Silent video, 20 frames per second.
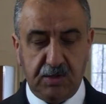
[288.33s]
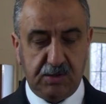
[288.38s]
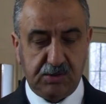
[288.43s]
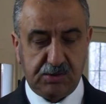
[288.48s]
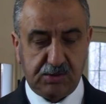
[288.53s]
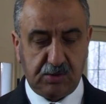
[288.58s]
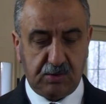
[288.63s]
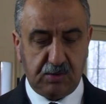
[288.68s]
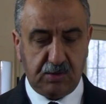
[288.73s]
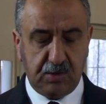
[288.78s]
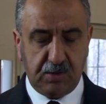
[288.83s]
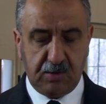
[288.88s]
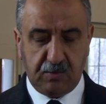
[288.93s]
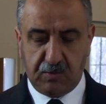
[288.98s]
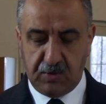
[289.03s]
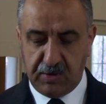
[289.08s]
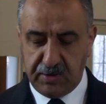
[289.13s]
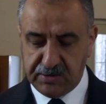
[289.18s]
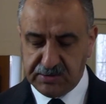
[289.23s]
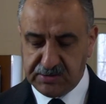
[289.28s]
So
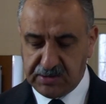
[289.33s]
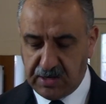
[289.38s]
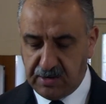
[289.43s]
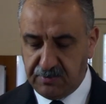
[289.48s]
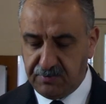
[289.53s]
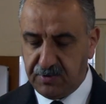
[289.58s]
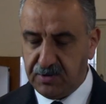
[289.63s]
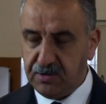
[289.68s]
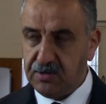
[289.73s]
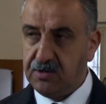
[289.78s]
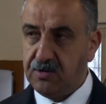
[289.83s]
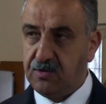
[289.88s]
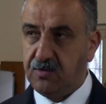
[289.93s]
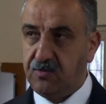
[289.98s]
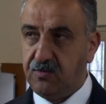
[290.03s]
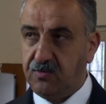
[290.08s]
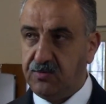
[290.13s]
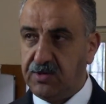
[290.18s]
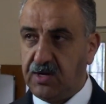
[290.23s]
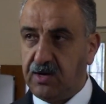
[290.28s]
what has happened,
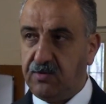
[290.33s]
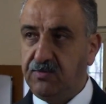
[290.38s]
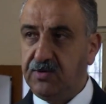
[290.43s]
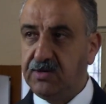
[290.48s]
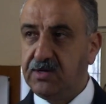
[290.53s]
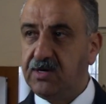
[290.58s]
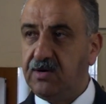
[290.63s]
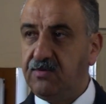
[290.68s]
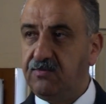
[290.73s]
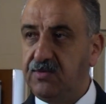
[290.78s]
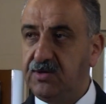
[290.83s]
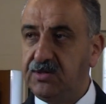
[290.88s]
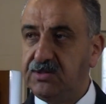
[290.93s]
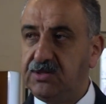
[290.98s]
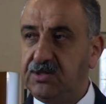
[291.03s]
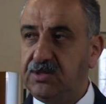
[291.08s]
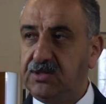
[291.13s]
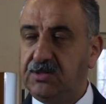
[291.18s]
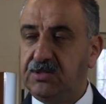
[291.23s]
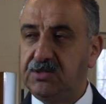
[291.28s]
now we're
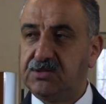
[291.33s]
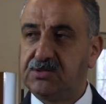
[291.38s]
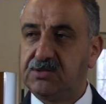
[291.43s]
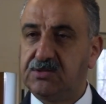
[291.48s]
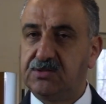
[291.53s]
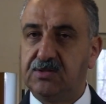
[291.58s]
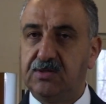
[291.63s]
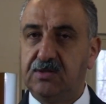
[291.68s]
converting this